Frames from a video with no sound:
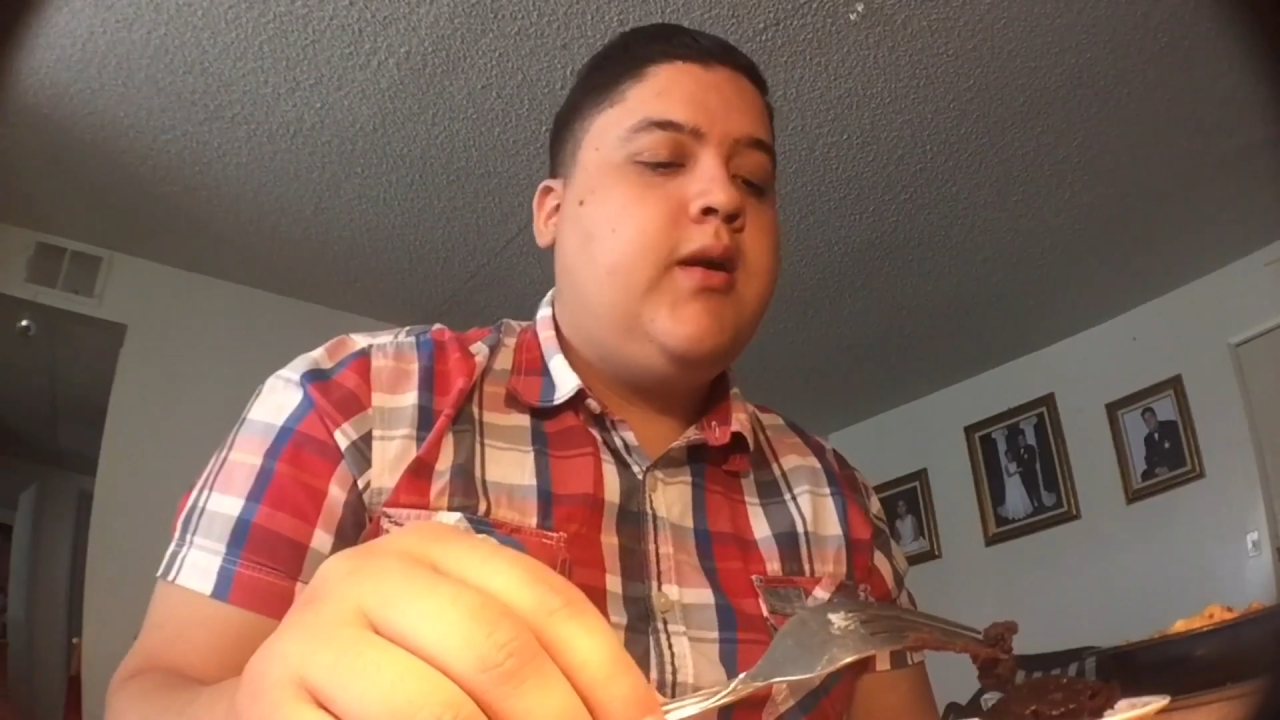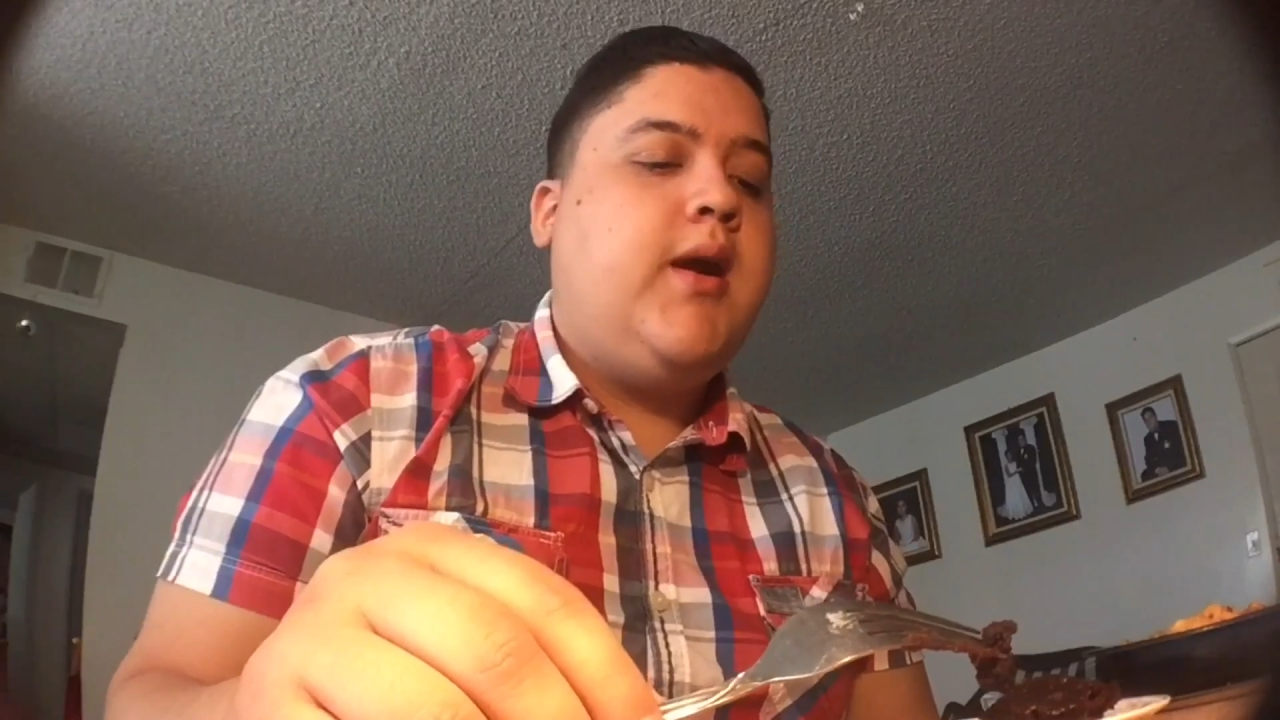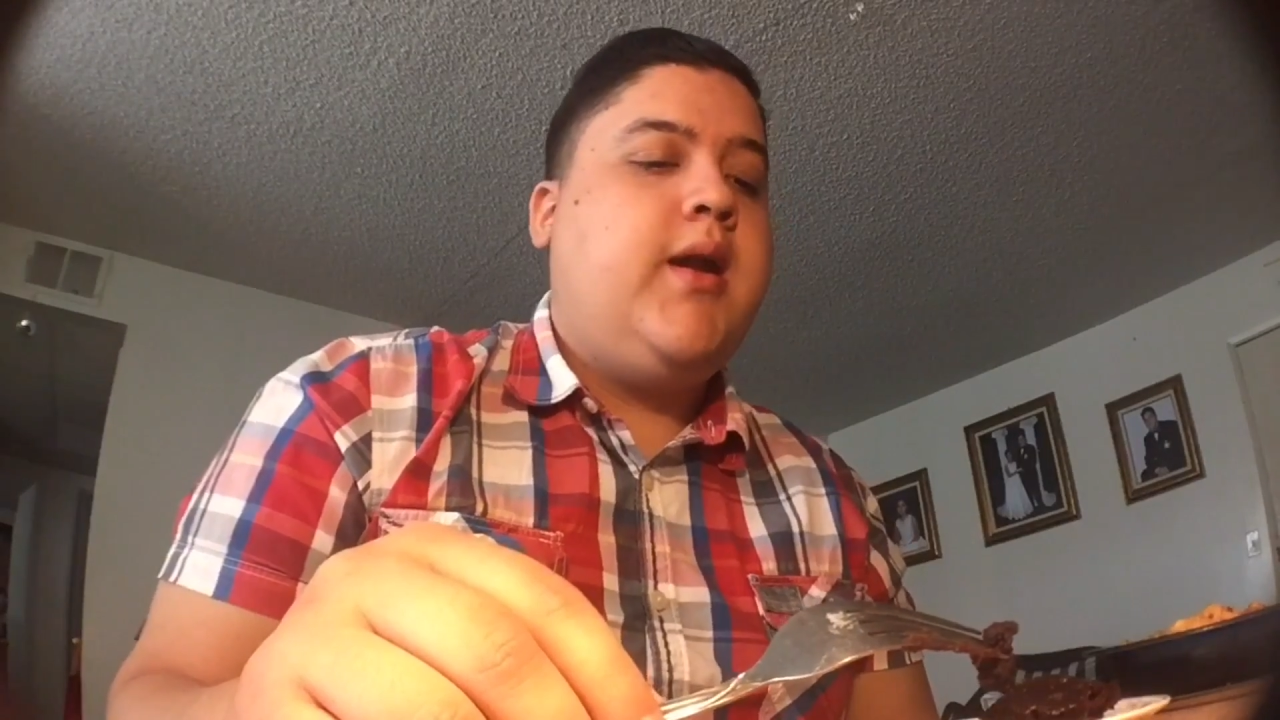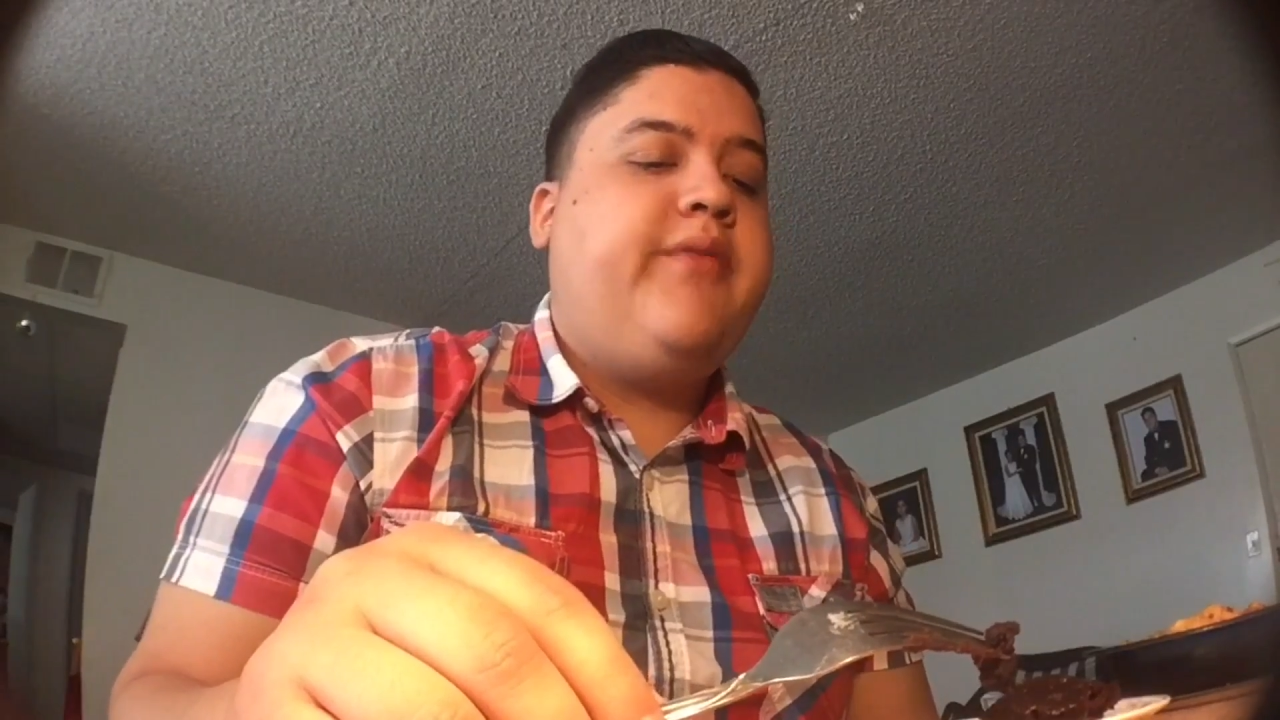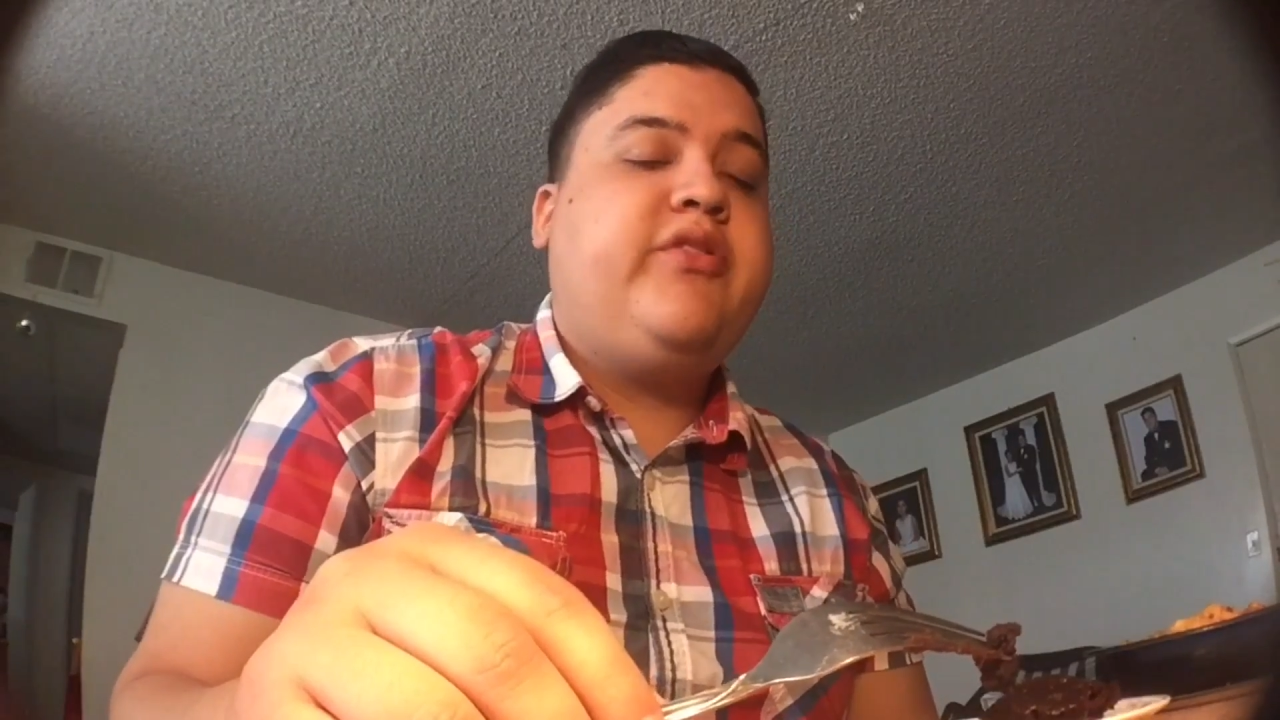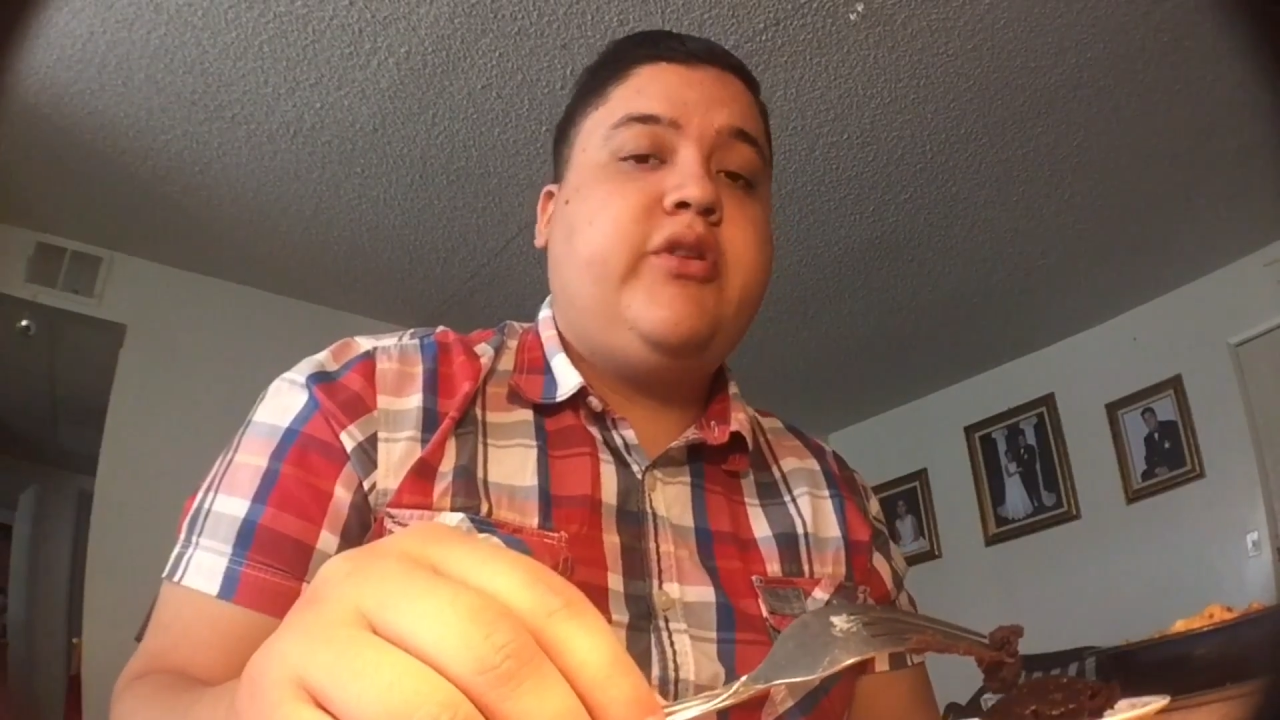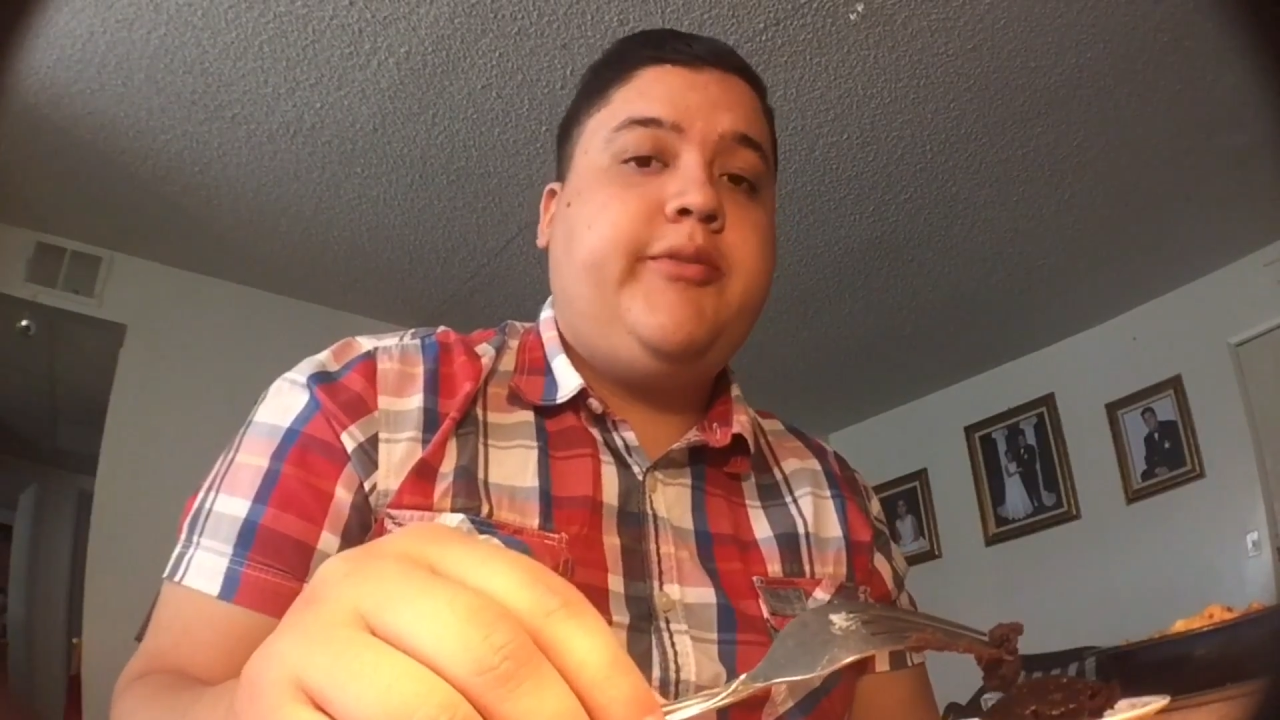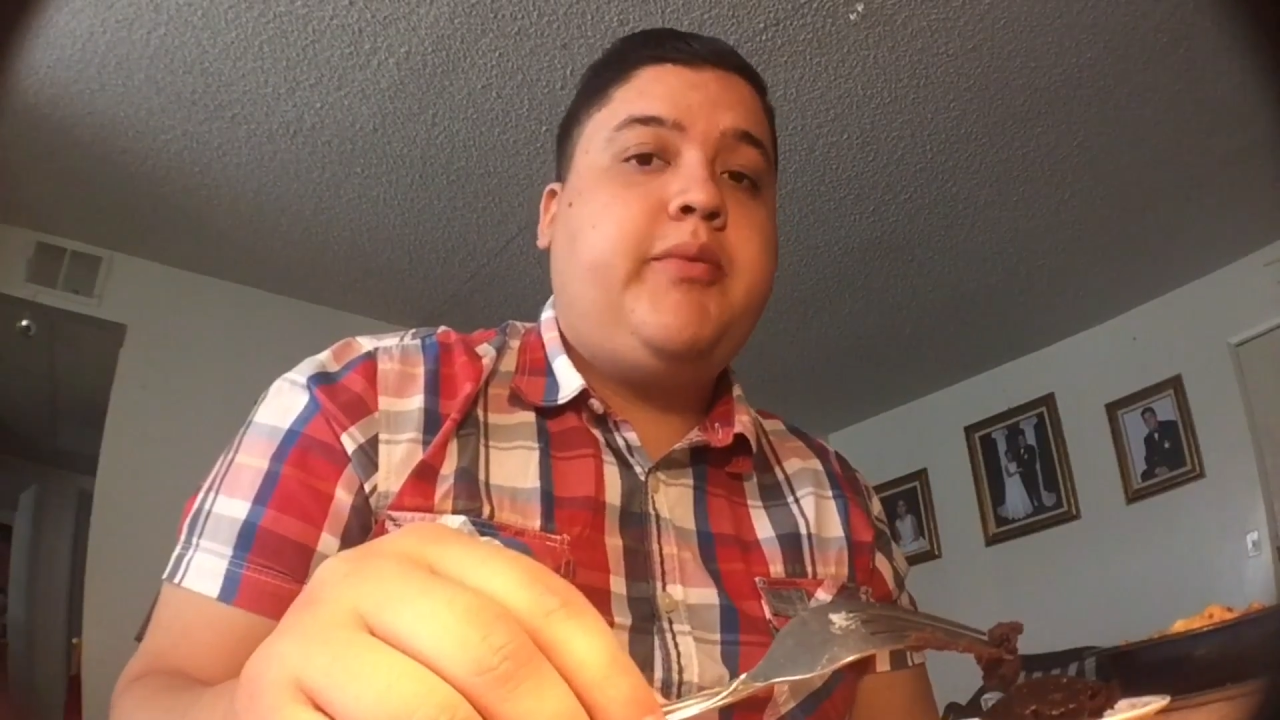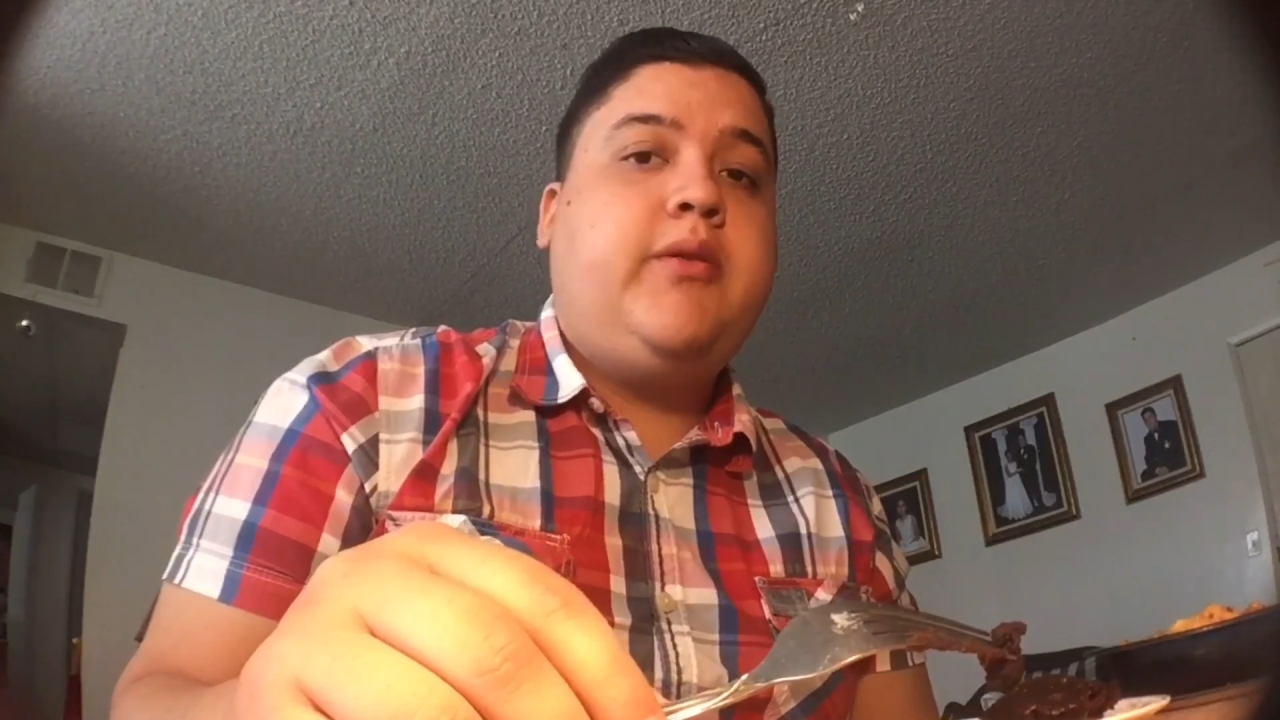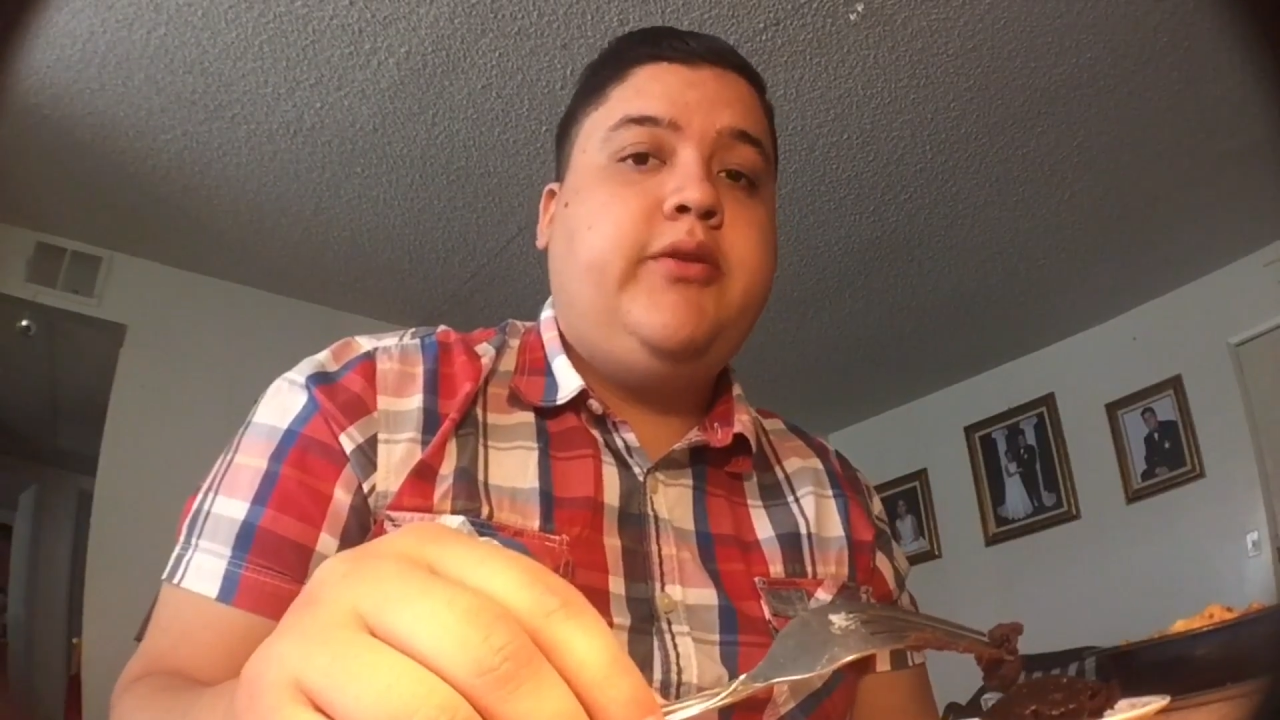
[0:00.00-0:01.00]
And I've
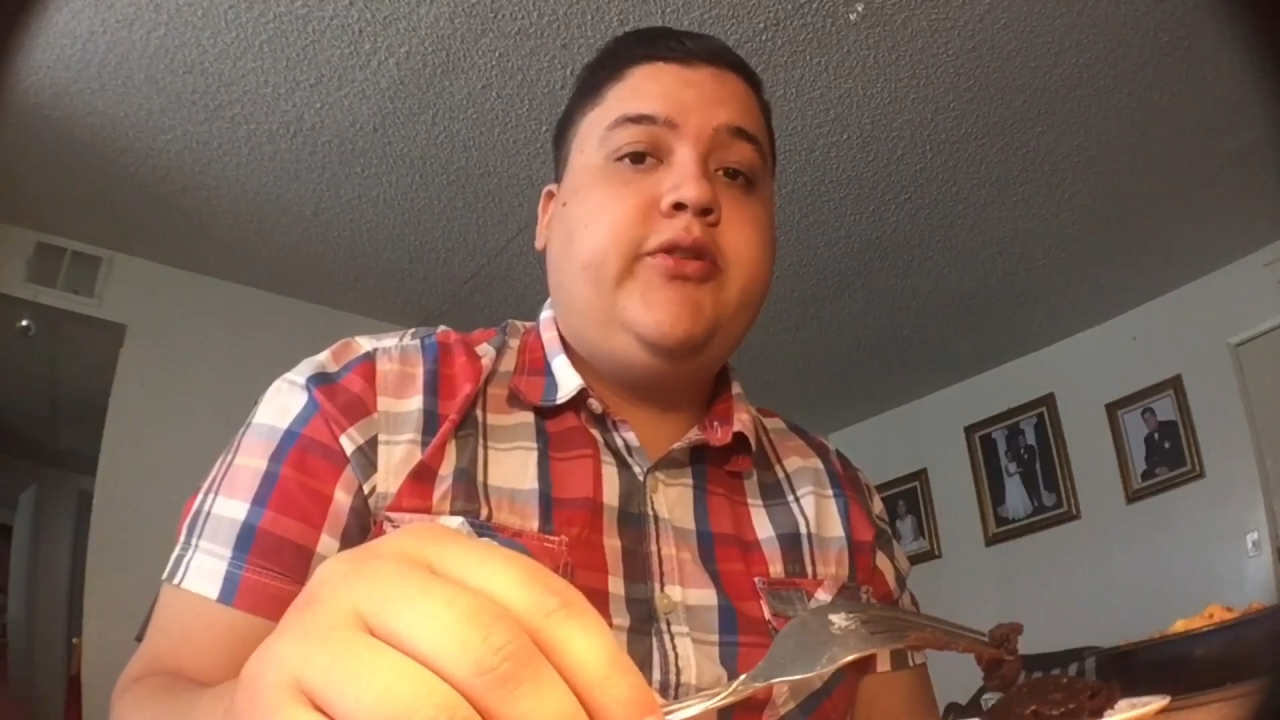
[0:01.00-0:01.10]
tried brownies